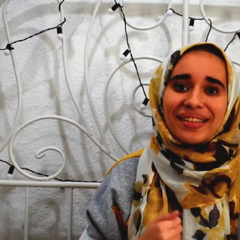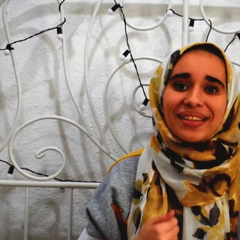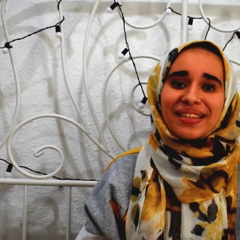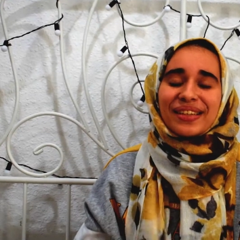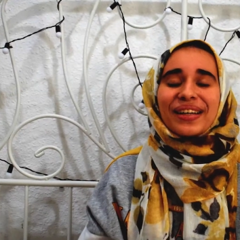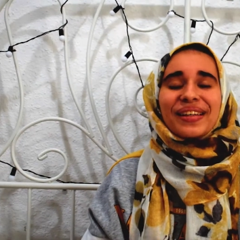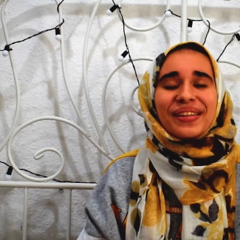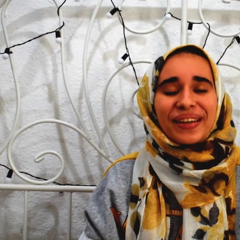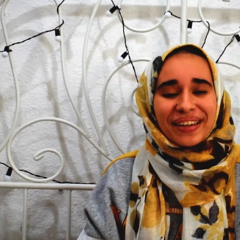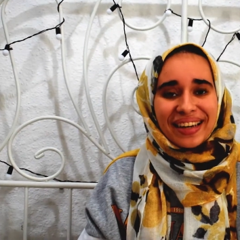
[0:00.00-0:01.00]
Strengthen
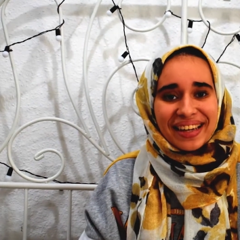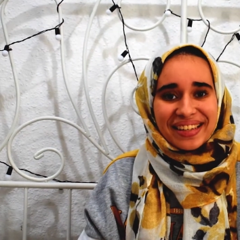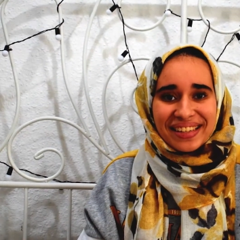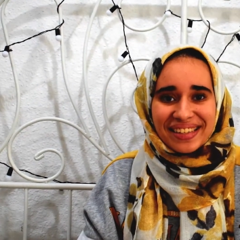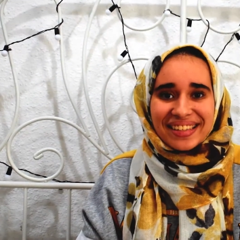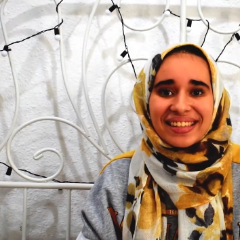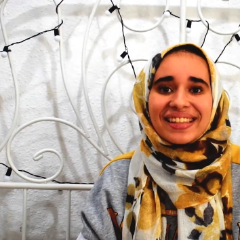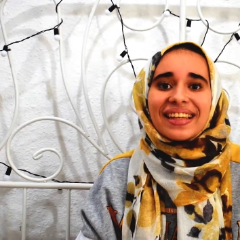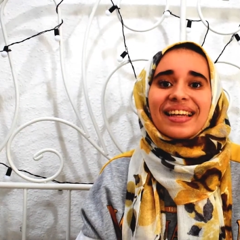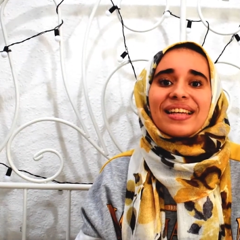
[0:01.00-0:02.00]
your connections.
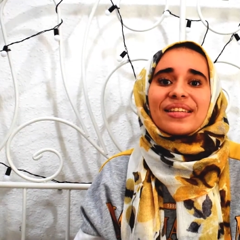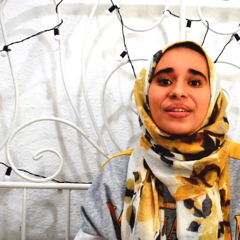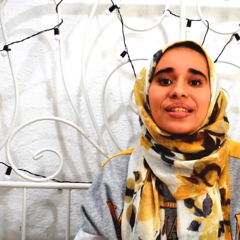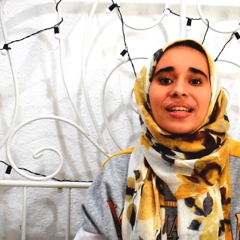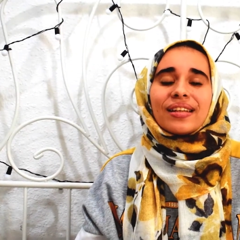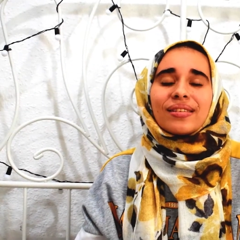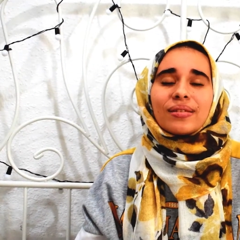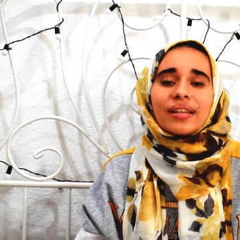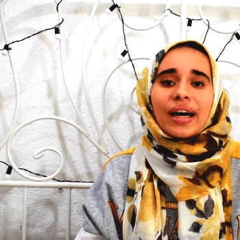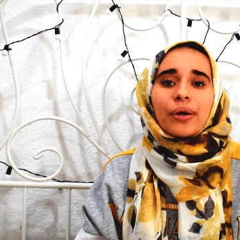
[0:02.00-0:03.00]
So sit
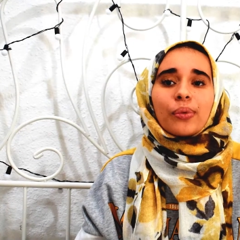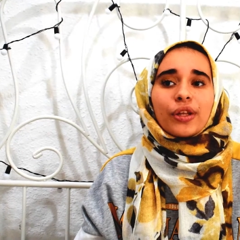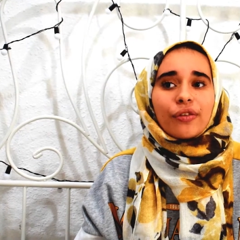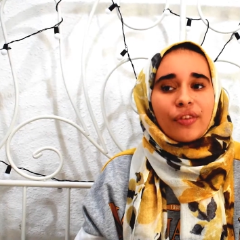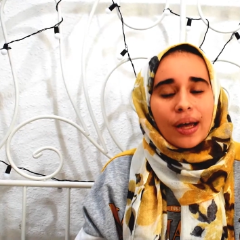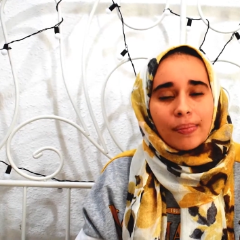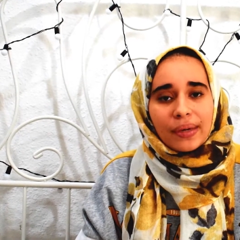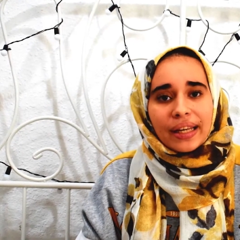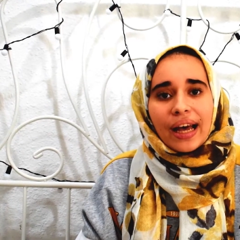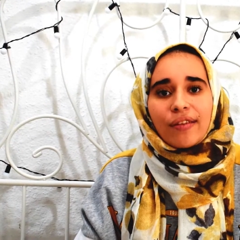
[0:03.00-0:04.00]
down with your
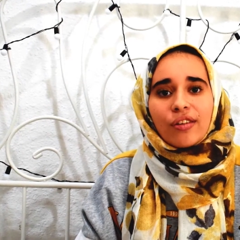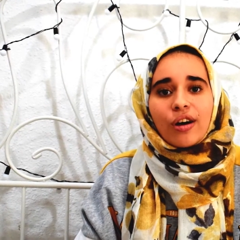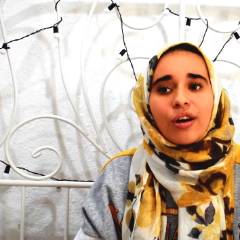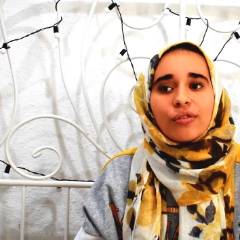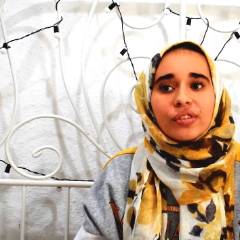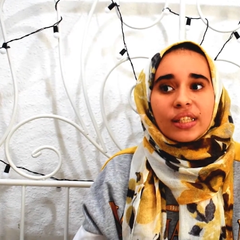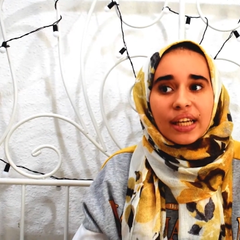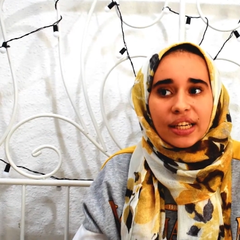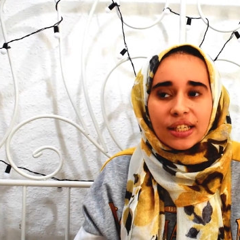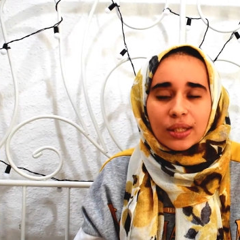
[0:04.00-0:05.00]
family, have long
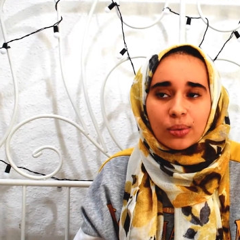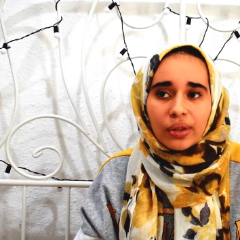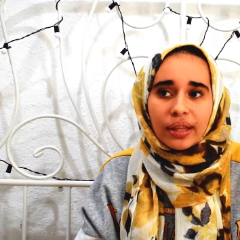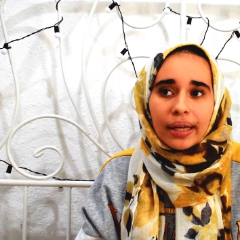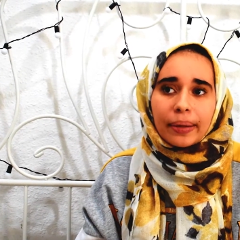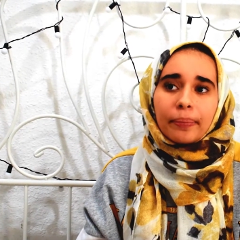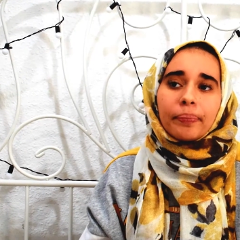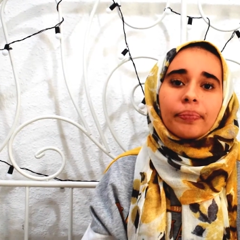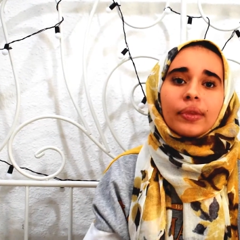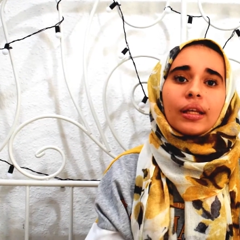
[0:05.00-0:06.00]
conversations with them.
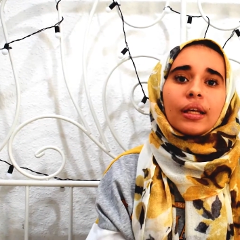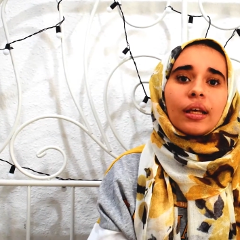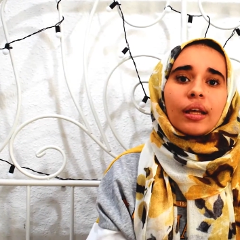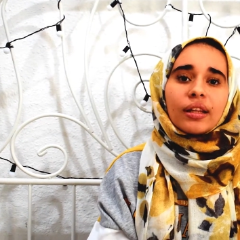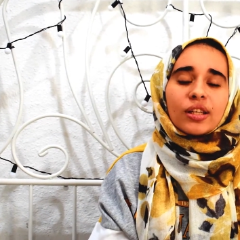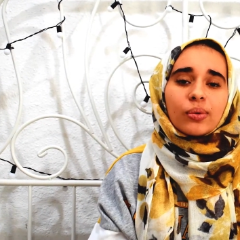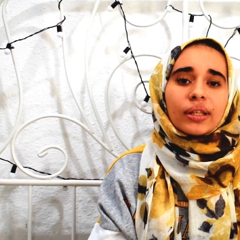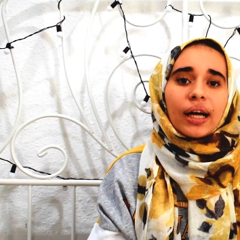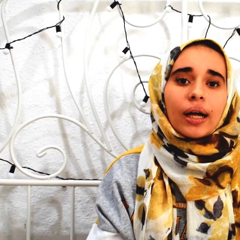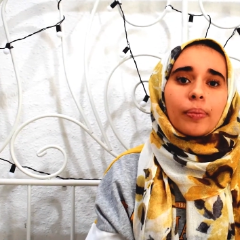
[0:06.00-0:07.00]
This would
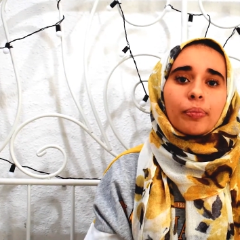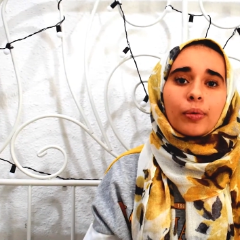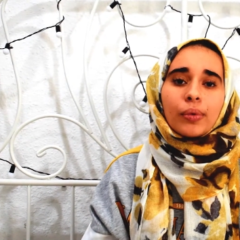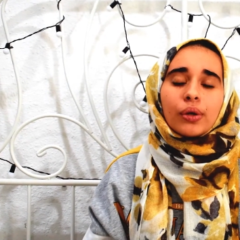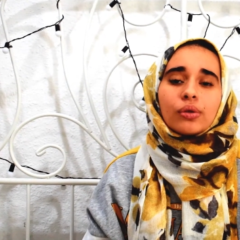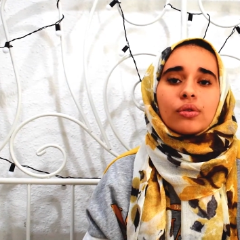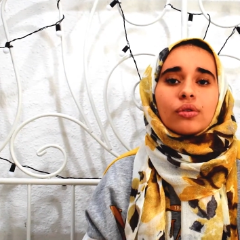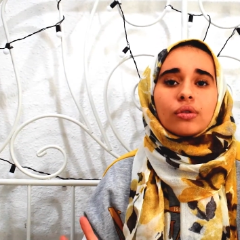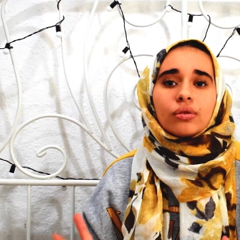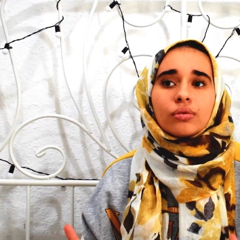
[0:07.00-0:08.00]
help promote
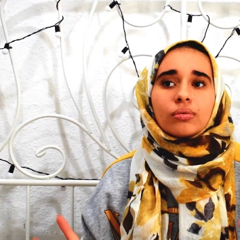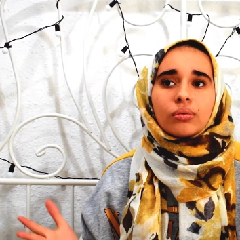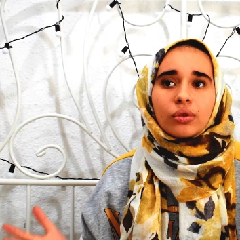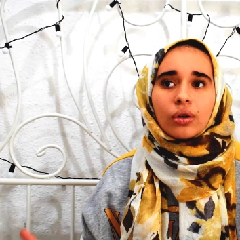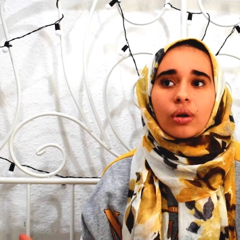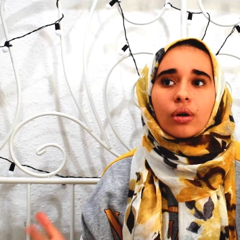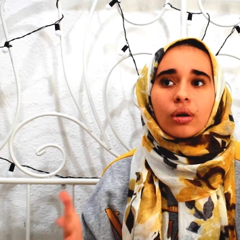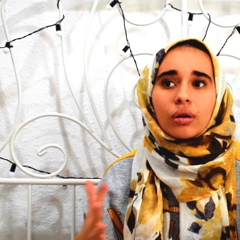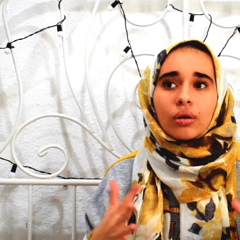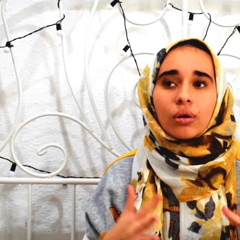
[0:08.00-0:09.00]

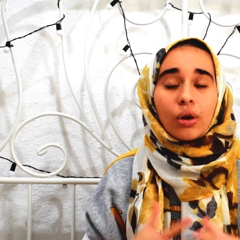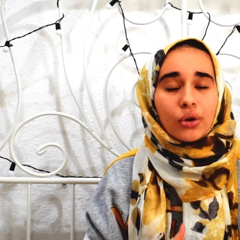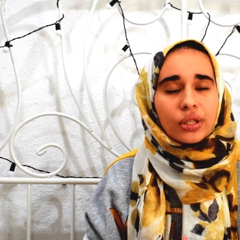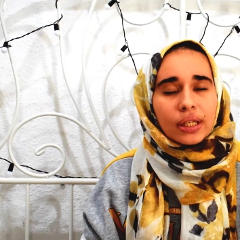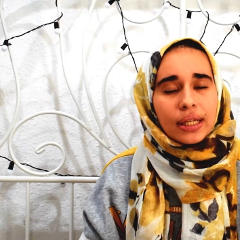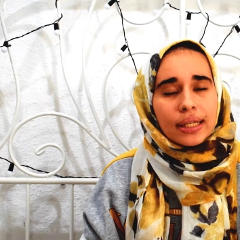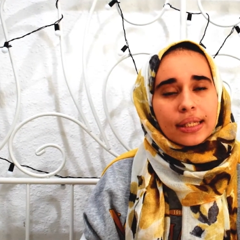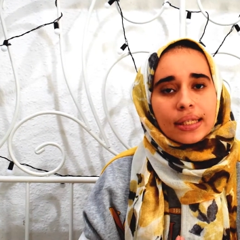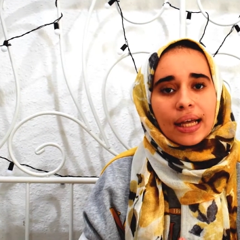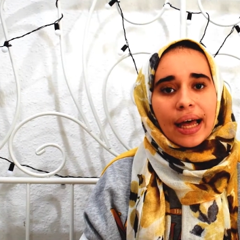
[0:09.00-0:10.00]
your
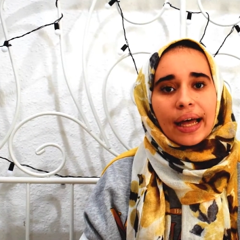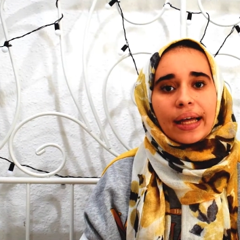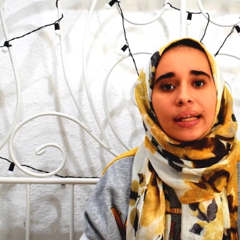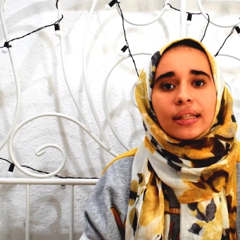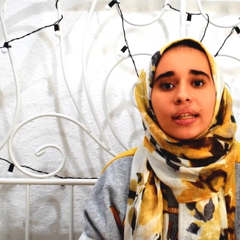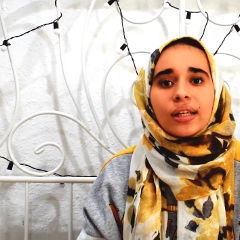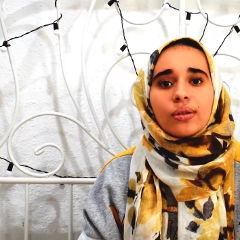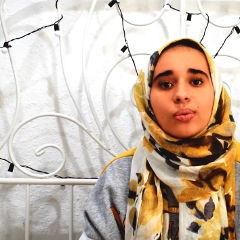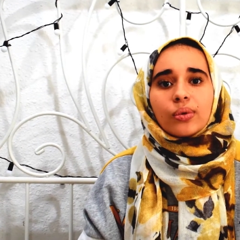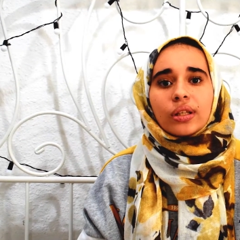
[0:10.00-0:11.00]
closeness, and it
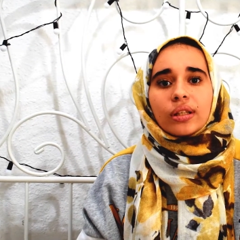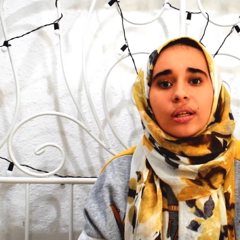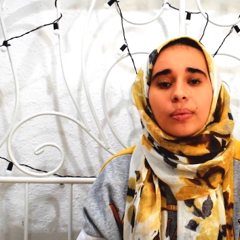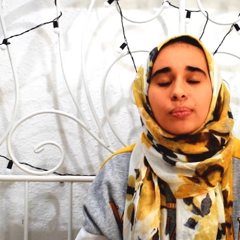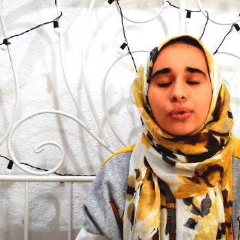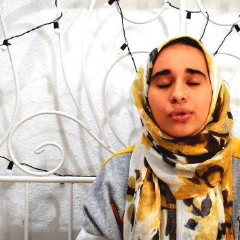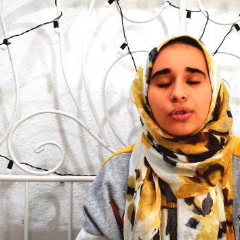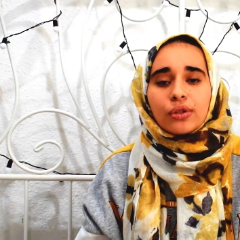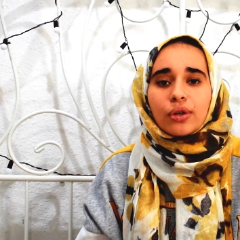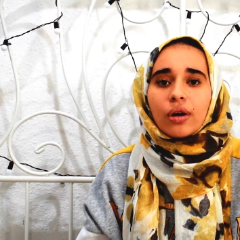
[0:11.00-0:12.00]
would
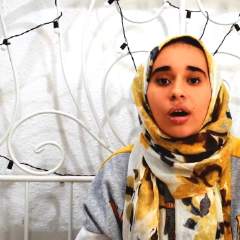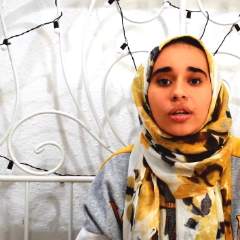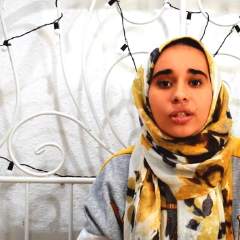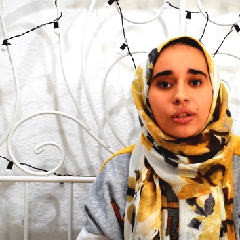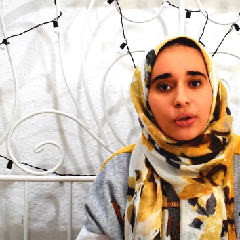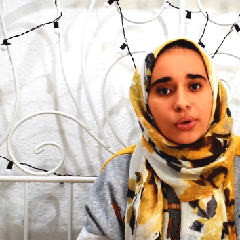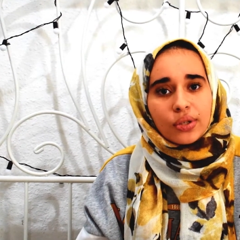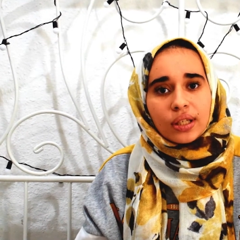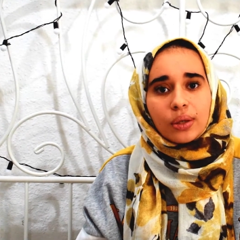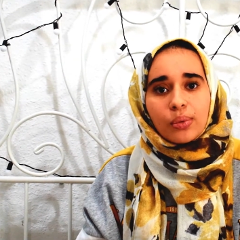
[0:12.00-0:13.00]
boost your
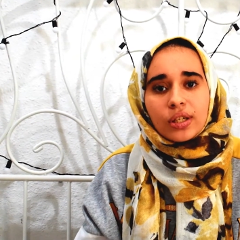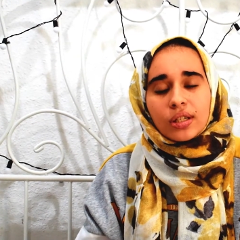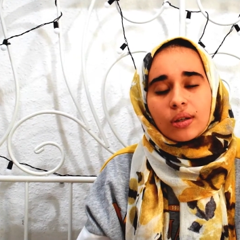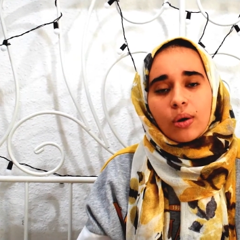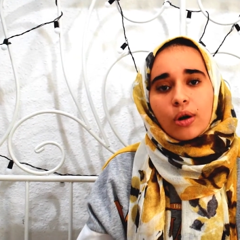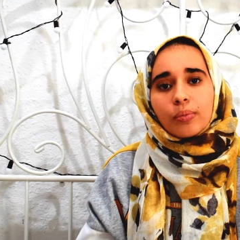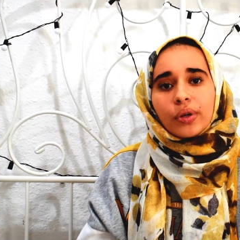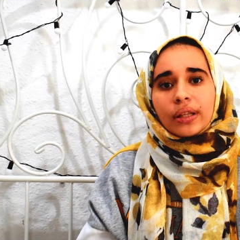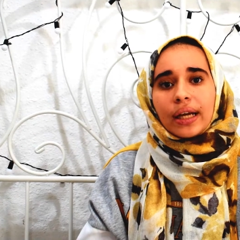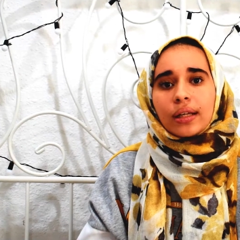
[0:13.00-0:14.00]
oxytocin, which is a
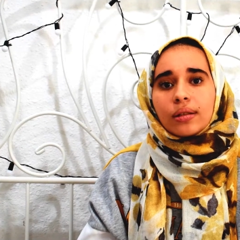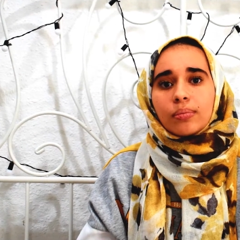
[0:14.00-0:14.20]
hormone that